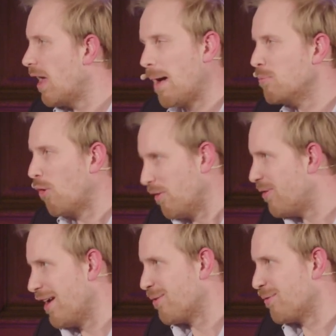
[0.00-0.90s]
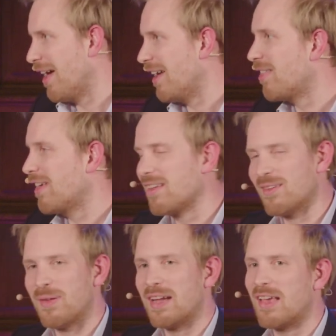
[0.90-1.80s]
I'm not in favor of that.
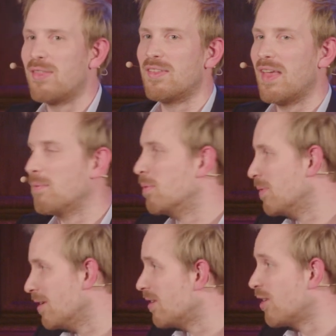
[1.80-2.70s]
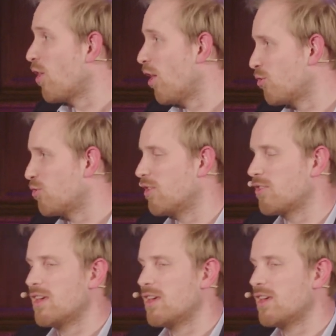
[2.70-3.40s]
In fact, I think that would be disastrous.